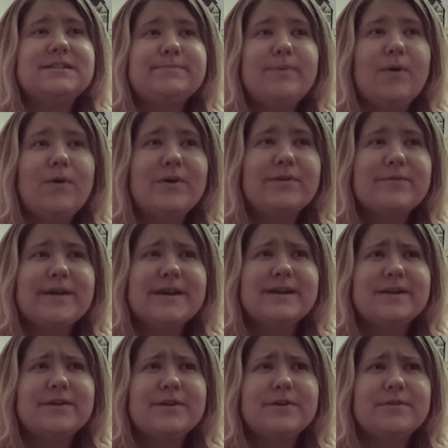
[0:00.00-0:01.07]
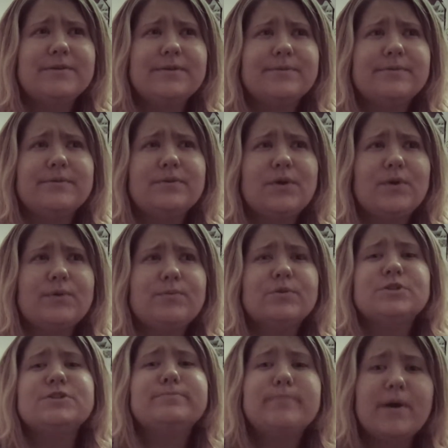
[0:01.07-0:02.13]
inspiring, who like
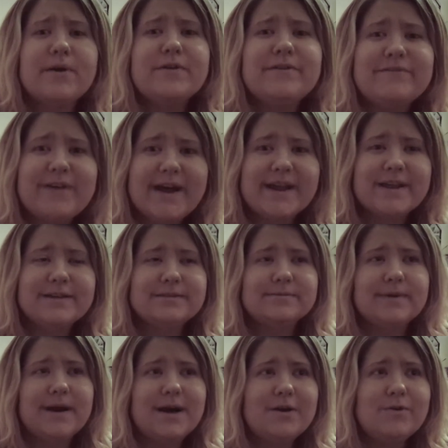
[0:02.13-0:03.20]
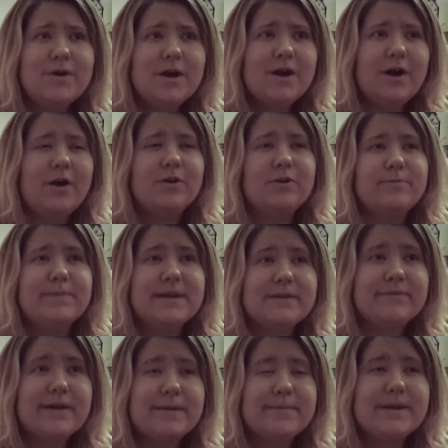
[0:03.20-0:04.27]
want to motivate as well. I like being
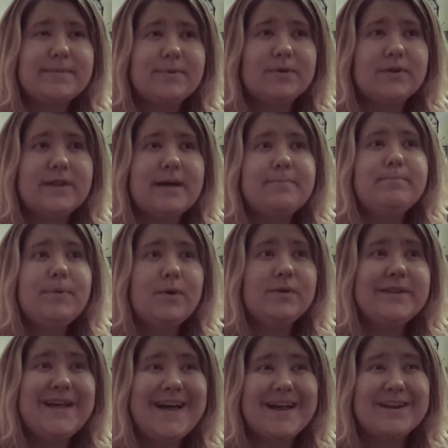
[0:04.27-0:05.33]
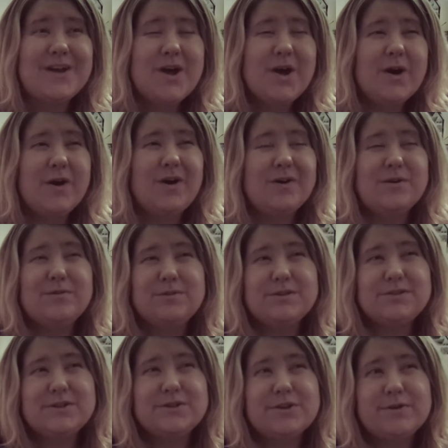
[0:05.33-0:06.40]
around people like that. But then I
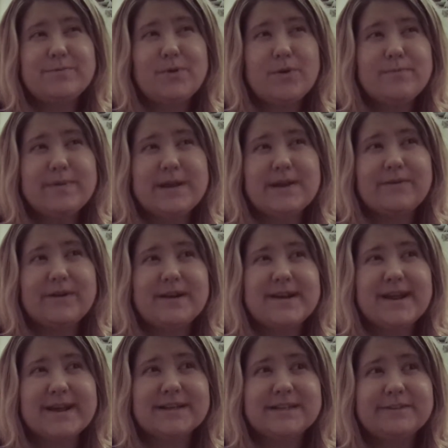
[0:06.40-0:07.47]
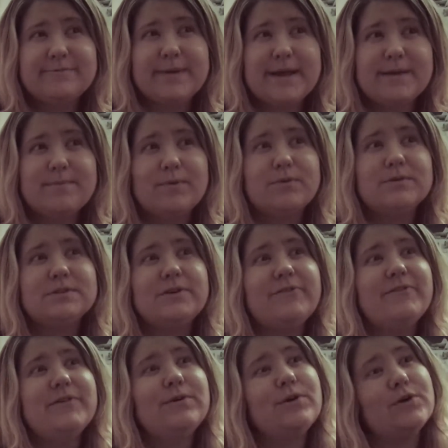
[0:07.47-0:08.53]
also don't mind being around negative people, because I
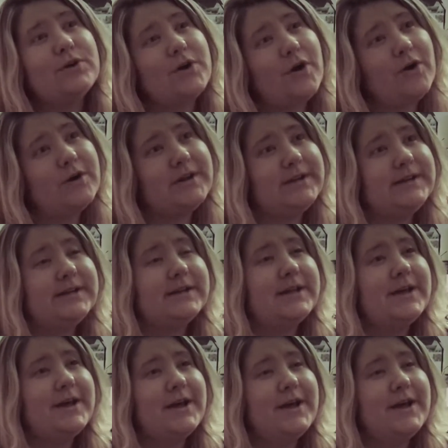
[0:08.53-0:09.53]
feel like I can,